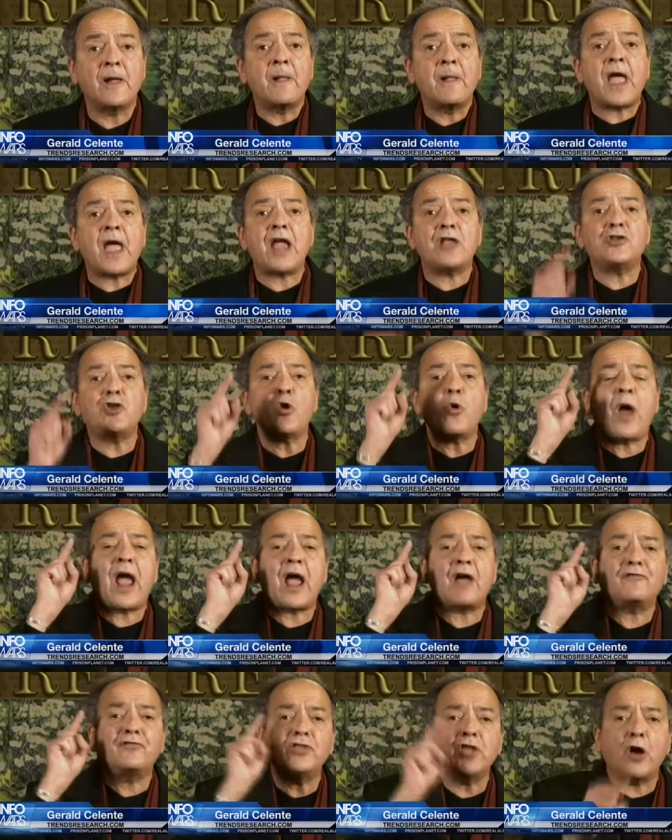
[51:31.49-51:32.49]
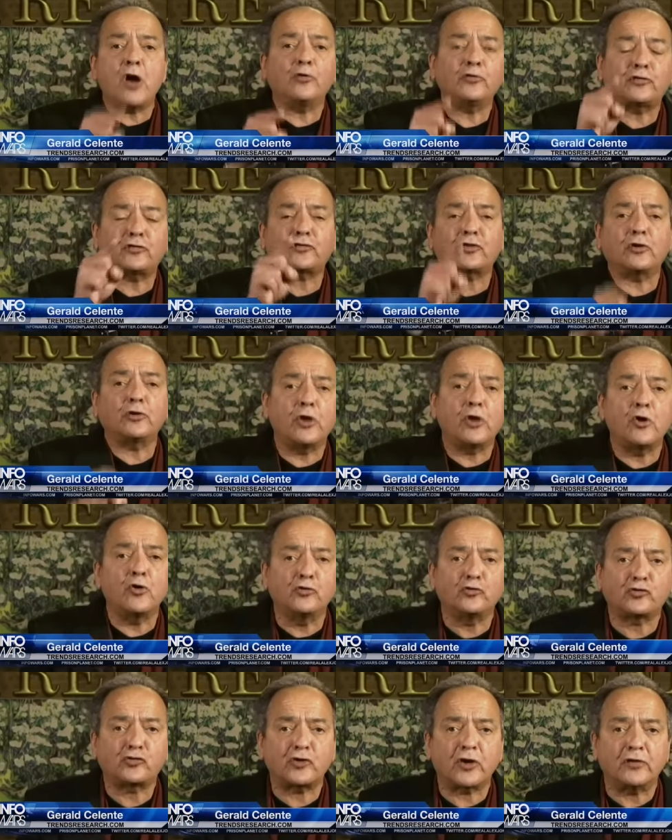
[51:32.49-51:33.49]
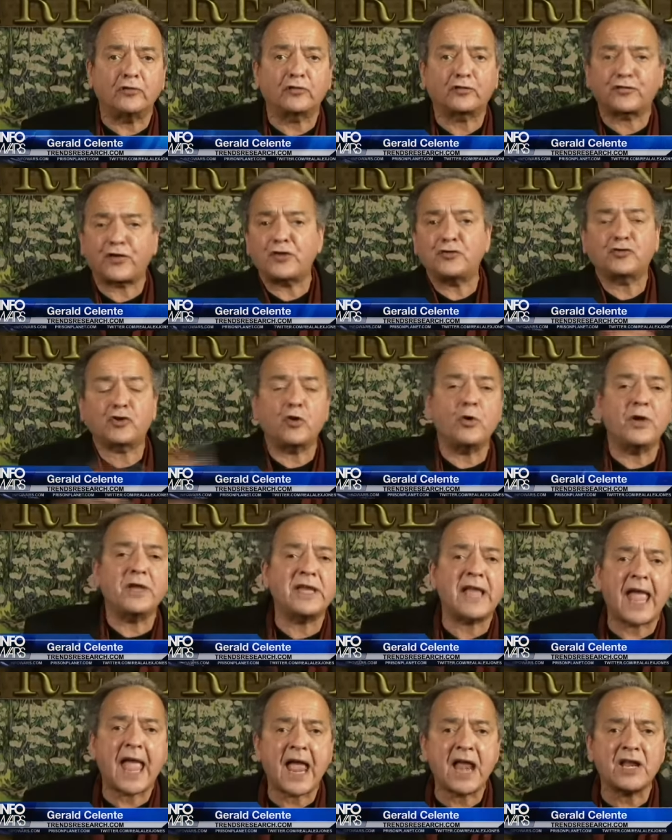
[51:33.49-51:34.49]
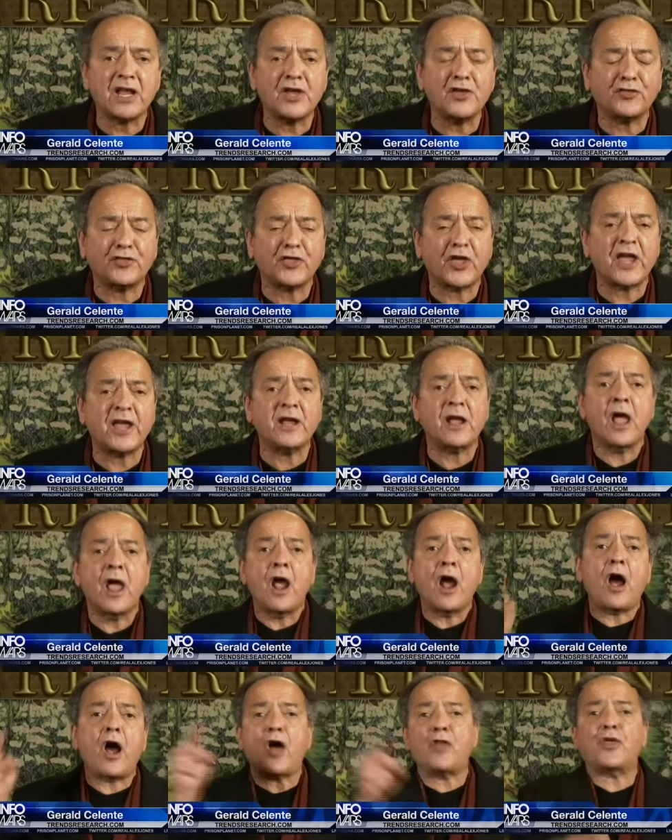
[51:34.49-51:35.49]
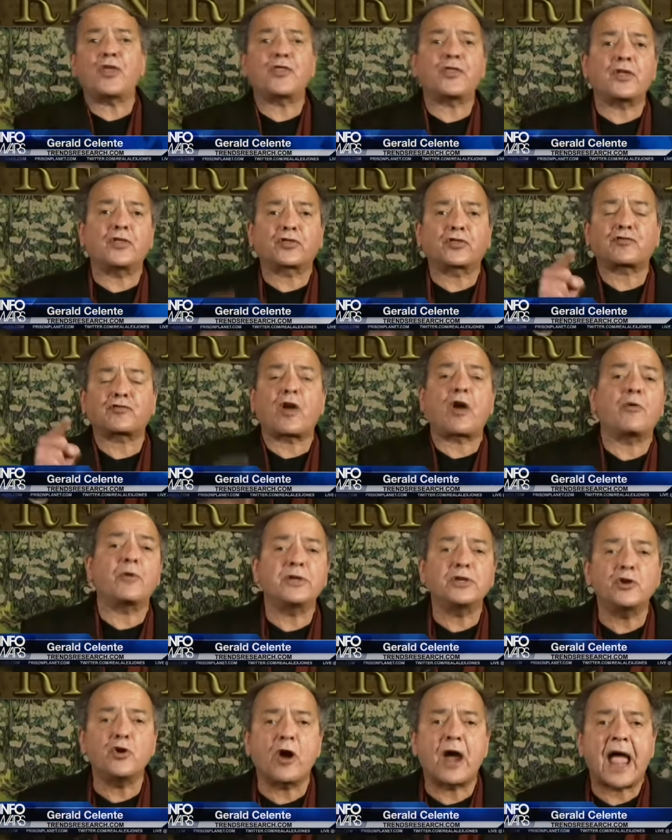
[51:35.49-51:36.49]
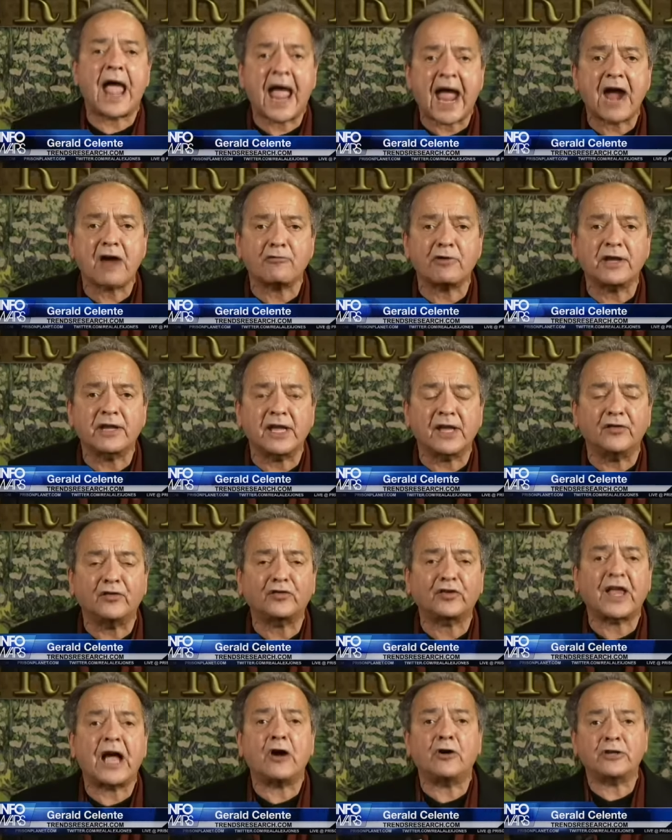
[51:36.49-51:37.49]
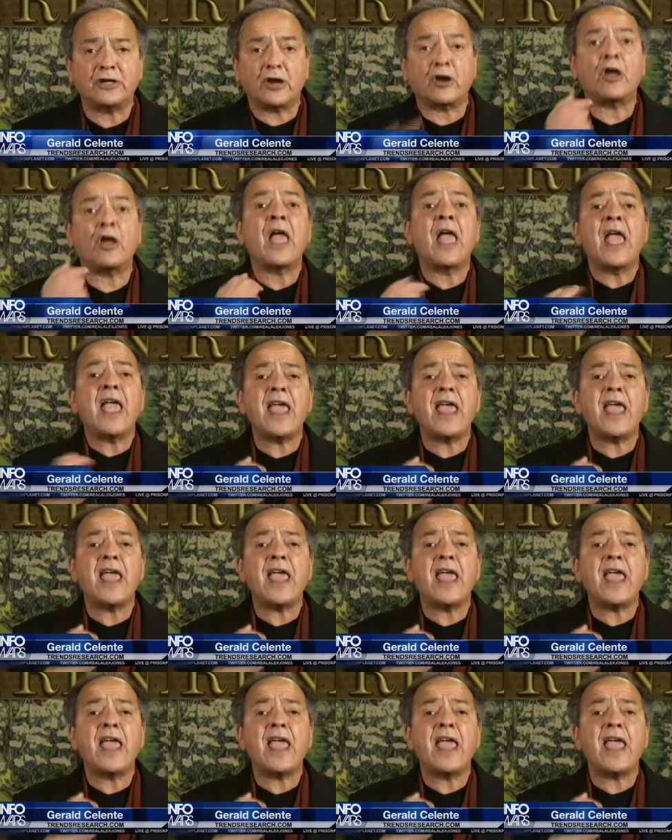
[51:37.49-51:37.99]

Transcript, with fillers: And you have no solutions for doing anything other than throwing your arrogance out here.